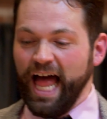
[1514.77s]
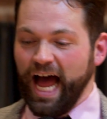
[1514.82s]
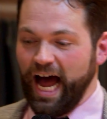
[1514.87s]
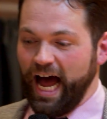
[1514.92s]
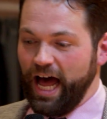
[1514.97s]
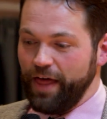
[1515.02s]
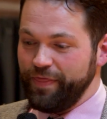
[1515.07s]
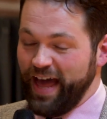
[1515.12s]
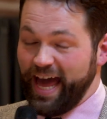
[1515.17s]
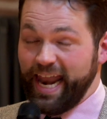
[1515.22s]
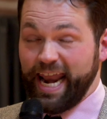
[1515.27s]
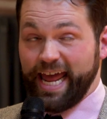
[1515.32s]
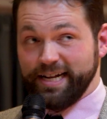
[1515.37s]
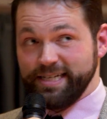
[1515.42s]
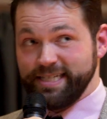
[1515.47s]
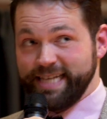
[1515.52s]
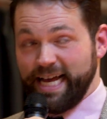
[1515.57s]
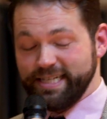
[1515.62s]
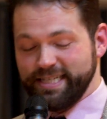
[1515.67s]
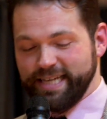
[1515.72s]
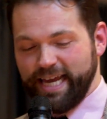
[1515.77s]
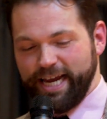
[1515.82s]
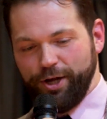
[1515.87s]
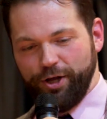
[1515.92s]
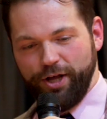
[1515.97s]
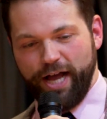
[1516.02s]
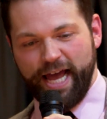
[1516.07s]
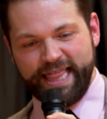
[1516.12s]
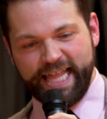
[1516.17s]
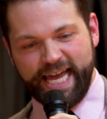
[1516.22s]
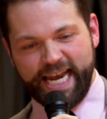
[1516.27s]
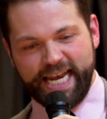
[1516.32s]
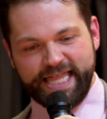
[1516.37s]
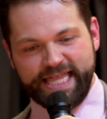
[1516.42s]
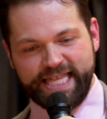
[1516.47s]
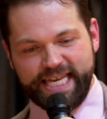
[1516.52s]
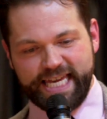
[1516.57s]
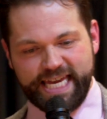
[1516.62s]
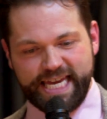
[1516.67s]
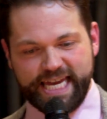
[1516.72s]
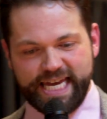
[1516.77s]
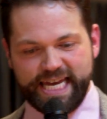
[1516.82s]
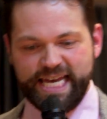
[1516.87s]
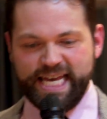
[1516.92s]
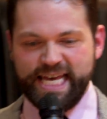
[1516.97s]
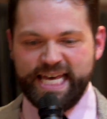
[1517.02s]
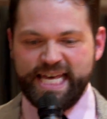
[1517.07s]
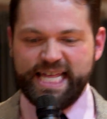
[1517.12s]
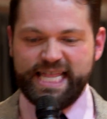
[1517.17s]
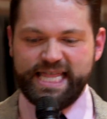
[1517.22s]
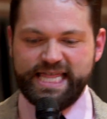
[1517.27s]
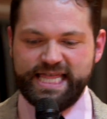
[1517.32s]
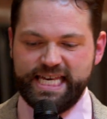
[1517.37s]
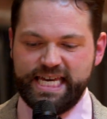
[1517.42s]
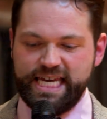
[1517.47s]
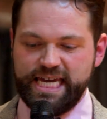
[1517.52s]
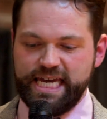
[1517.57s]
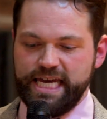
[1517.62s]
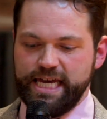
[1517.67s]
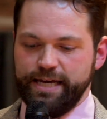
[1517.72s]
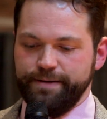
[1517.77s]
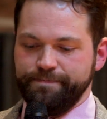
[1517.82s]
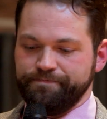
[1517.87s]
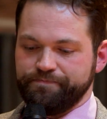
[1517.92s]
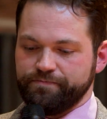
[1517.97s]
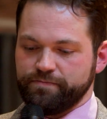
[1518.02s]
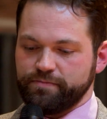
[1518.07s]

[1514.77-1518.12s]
Uh, that ends that cycle, and then the the